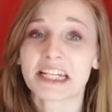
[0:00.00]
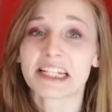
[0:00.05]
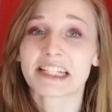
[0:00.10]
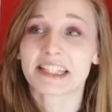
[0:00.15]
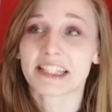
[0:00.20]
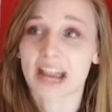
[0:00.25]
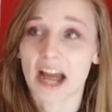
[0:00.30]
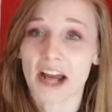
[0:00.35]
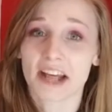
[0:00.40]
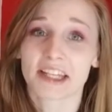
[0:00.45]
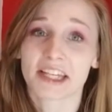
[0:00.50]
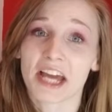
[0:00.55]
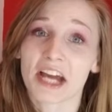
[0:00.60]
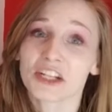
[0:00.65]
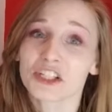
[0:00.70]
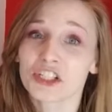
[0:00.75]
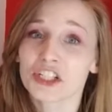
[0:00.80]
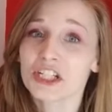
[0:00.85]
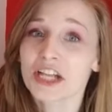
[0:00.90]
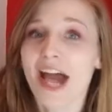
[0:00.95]
it's kind of
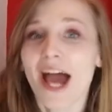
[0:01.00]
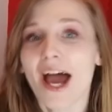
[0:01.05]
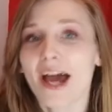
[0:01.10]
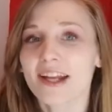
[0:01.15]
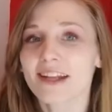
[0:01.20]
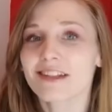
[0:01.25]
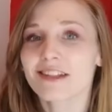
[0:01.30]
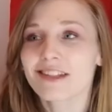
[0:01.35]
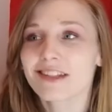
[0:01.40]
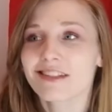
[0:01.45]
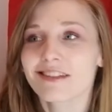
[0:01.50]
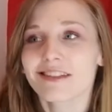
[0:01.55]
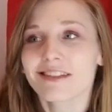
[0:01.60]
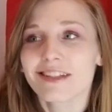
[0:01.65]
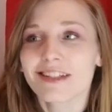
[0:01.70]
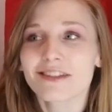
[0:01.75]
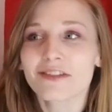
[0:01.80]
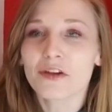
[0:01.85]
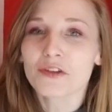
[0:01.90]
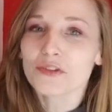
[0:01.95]
catchy, and it's
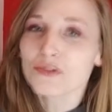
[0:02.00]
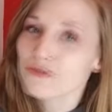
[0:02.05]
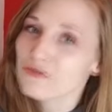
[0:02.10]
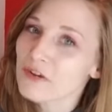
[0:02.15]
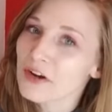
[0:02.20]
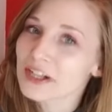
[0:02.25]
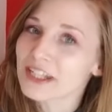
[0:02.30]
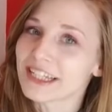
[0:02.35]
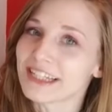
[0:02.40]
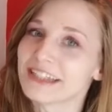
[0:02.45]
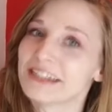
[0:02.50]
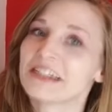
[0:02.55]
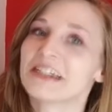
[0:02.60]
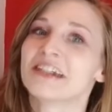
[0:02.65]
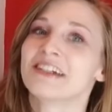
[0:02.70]
also funny.